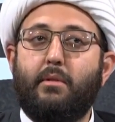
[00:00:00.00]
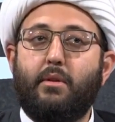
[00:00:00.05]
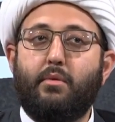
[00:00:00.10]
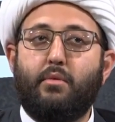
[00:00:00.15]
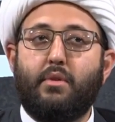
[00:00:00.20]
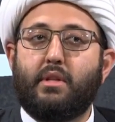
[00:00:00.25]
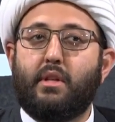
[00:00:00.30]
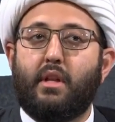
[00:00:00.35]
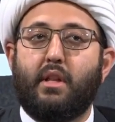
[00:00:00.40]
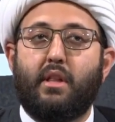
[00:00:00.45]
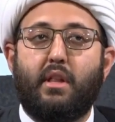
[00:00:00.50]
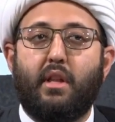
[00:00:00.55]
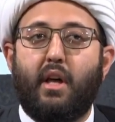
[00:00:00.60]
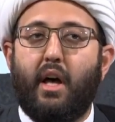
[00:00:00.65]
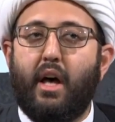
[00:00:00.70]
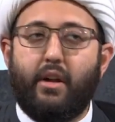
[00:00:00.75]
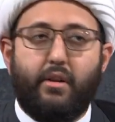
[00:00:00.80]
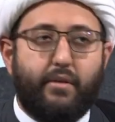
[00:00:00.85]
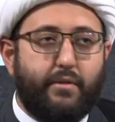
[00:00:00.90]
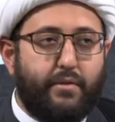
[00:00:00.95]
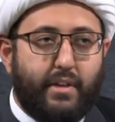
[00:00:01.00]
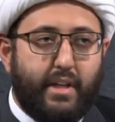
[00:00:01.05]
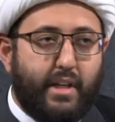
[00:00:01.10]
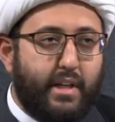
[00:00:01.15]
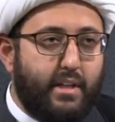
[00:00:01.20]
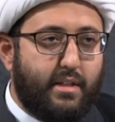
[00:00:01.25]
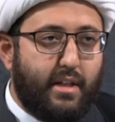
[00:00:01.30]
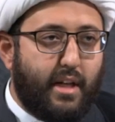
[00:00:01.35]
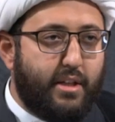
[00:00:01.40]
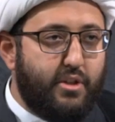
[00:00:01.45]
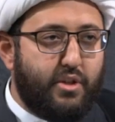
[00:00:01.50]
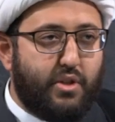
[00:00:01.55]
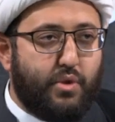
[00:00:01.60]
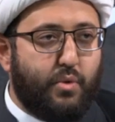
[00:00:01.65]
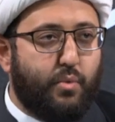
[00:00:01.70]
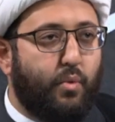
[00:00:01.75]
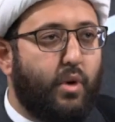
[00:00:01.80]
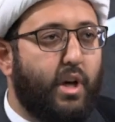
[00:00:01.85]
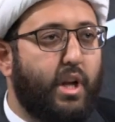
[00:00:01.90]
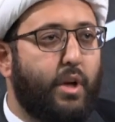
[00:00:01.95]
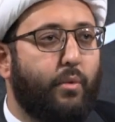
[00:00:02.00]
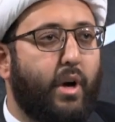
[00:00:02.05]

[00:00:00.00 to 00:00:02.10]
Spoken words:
it was a lot of these, not just one.